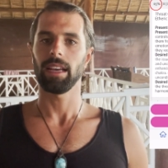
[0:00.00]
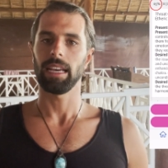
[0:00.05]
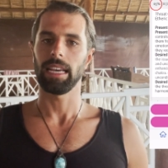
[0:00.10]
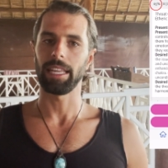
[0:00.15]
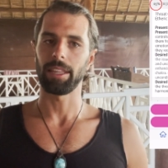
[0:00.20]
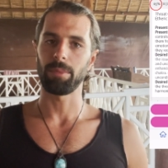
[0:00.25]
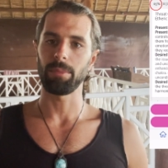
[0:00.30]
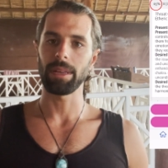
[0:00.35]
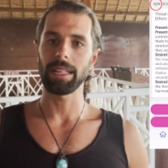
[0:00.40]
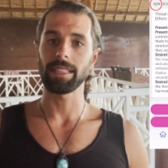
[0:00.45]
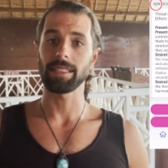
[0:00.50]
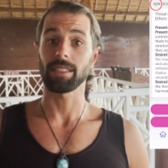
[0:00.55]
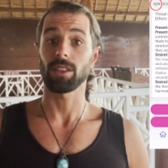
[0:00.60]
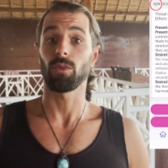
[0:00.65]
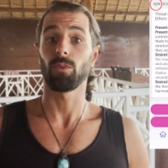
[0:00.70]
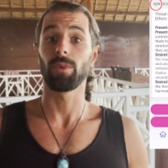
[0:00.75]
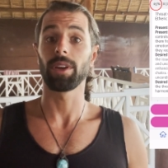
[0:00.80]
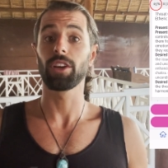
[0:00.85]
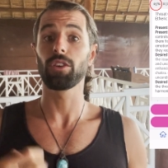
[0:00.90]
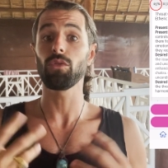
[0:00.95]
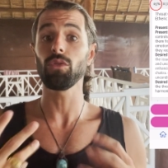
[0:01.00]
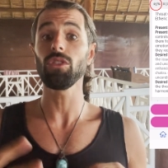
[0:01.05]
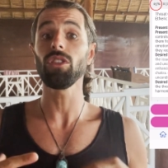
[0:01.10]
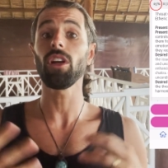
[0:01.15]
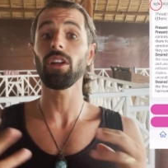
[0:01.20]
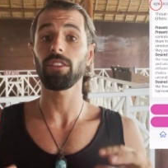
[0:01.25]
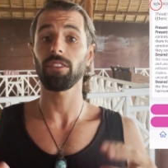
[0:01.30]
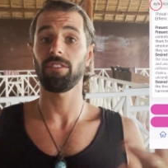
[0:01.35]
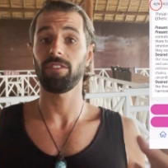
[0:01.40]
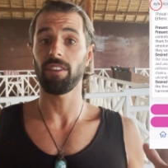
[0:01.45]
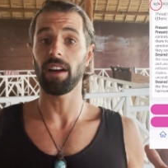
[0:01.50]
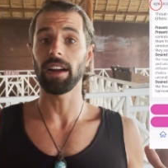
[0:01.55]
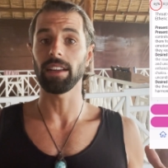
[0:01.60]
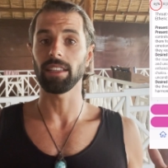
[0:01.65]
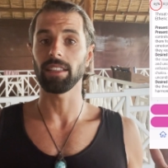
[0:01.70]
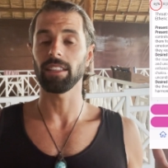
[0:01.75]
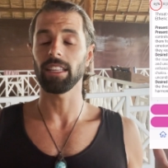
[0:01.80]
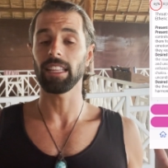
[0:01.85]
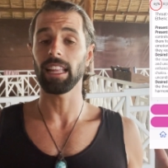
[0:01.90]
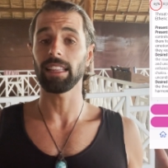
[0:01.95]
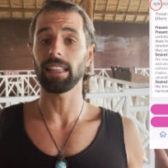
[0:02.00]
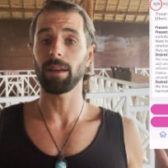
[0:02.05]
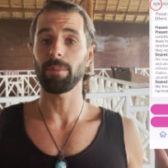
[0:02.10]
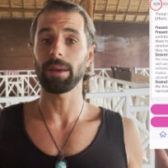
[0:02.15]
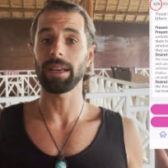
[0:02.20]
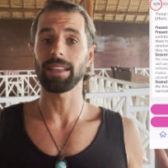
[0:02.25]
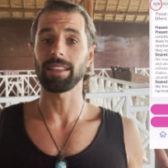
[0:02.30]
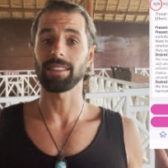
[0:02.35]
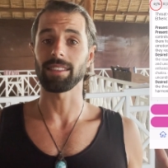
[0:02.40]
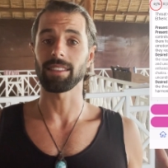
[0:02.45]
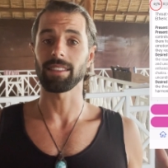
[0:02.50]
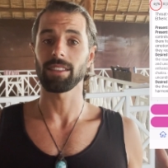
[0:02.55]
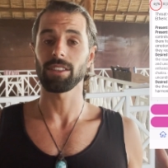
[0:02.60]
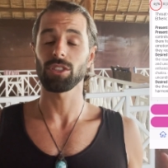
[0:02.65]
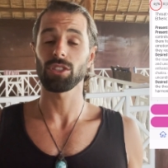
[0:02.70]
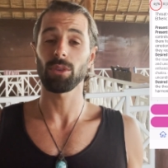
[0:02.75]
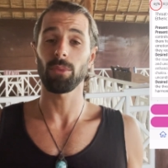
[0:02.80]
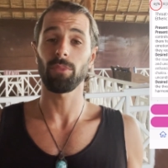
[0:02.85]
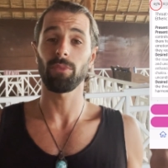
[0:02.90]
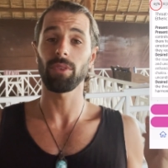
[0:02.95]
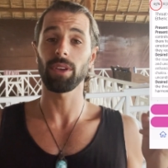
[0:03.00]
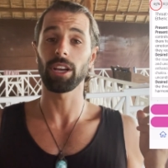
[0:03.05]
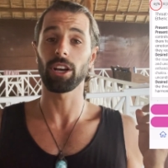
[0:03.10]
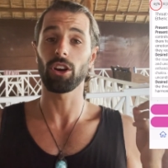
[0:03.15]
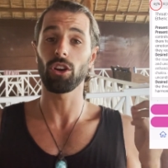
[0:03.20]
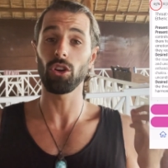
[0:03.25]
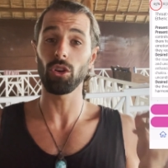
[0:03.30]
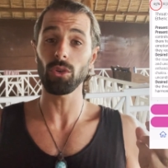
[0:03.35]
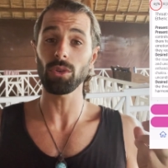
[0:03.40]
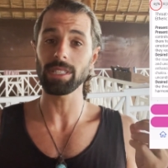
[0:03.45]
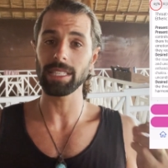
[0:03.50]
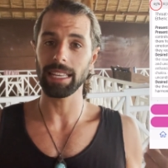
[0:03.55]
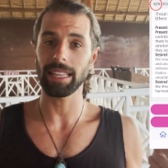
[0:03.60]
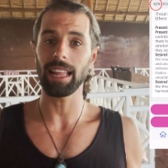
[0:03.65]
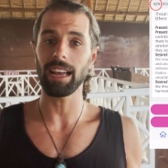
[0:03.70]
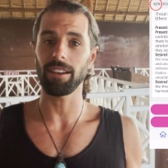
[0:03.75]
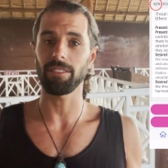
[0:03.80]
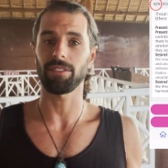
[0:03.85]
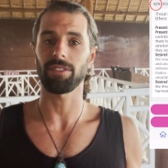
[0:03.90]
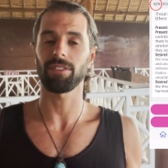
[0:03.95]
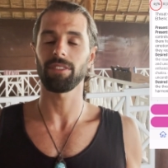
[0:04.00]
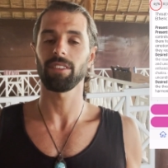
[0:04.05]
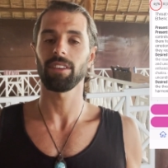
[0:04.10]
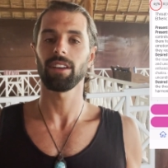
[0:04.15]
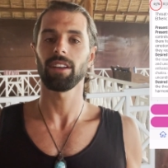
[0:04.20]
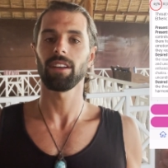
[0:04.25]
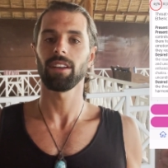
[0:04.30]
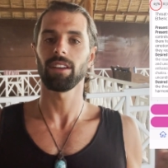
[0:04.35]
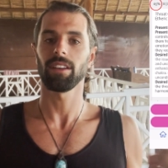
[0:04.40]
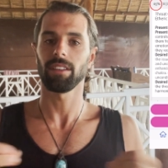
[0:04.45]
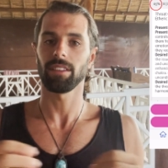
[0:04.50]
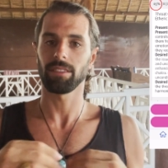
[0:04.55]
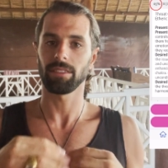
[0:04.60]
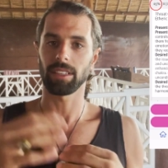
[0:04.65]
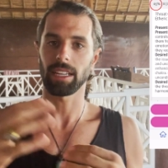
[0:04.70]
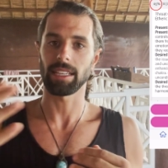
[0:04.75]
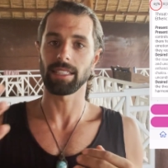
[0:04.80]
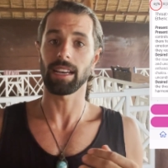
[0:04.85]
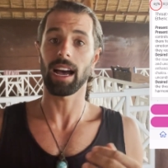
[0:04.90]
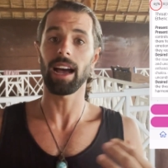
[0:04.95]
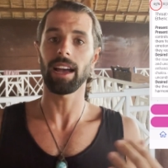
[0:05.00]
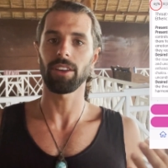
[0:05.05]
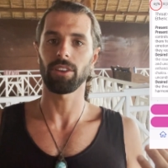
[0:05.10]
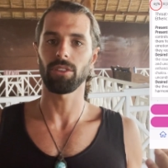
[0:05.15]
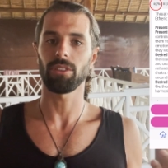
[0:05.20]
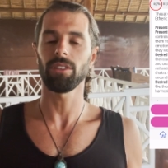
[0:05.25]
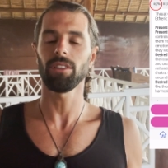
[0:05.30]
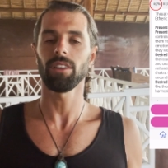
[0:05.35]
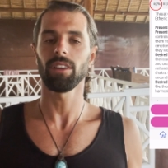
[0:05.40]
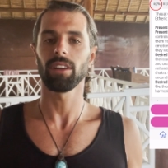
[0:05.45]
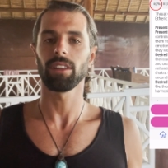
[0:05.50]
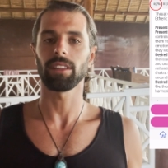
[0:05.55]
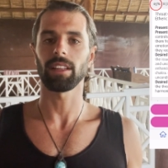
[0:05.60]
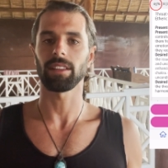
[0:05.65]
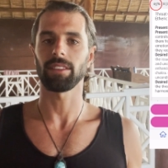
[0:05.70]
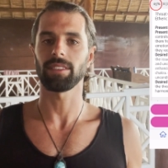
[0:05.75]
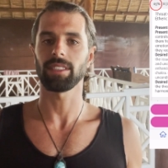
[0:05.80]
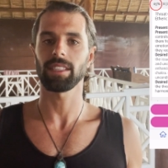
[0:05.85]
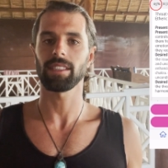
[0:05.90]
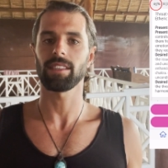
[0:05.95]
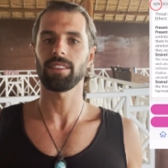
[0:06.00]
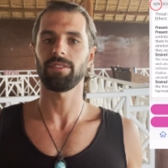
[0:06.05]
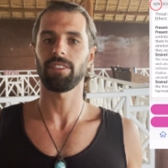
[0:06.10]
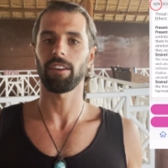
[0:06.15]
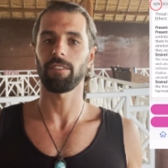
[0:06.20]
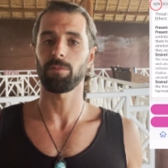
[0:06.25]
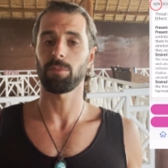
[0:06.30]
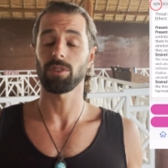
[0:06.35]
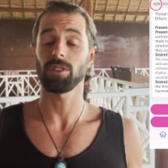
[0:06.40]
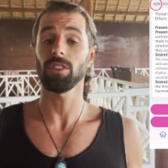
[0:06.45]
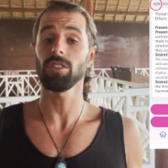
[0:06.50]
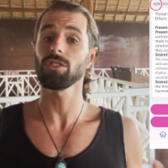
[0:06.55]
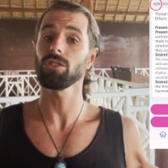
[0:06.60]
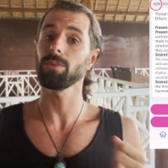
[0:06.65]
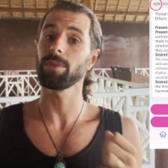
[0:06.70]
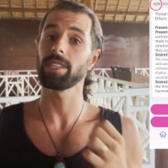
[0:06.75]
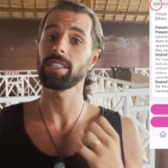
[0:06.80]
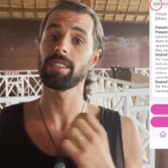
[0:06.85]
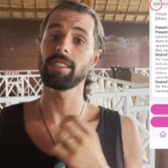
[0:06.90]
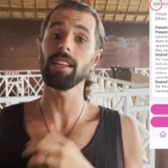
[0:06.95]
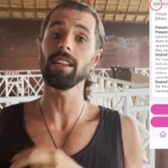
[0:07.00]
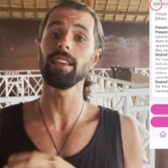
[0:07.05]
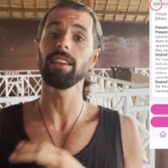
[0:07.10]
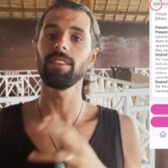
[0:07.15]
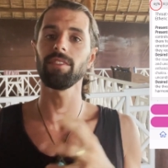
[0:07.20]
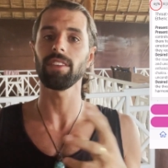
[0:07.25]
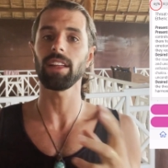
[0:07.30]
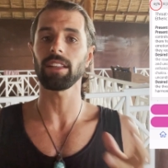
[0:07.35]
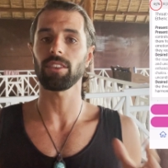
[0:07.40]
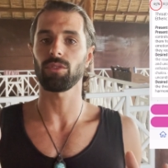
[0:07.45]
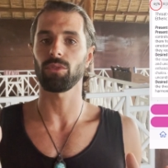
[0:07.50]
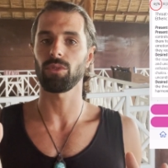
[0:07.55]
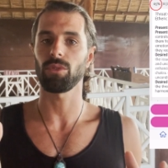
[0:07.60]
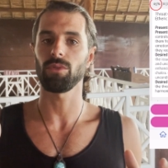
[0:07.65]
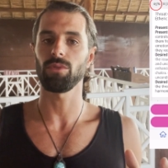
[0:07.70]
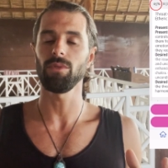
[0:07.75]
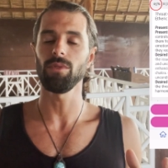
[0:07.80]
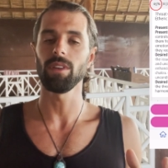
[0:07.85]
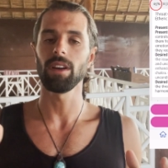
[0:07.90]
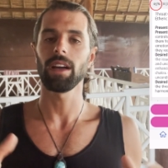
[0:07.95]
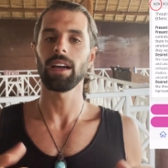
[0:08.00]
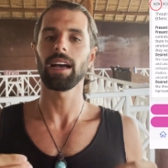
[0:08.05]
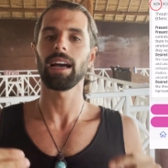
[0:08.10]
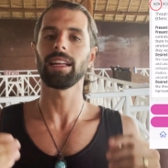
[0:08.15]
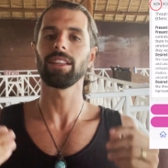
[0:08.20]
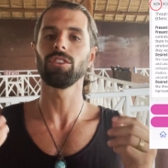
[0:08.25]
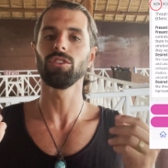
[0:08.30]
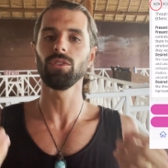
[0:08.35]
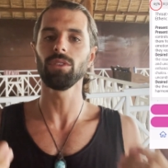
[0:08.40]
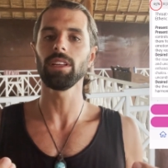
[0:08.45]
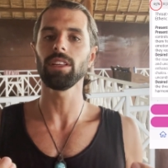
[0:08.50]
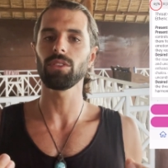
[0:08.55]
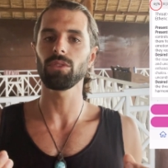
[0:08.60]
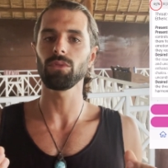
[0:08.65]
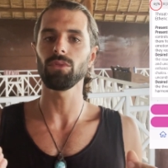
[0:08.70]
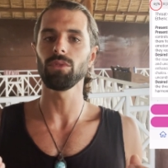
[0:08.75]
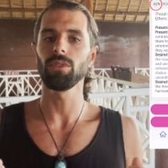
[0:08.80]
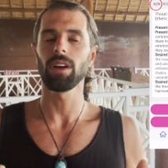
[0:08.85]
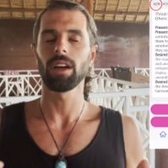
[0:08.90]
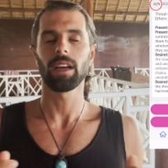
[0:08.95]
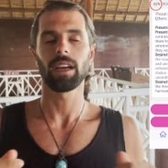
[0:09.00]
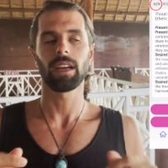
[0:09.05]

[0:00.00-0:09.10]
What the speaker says: it means we could not find in the database something close enough that is higher than 65%, so we still give that to you, and you need to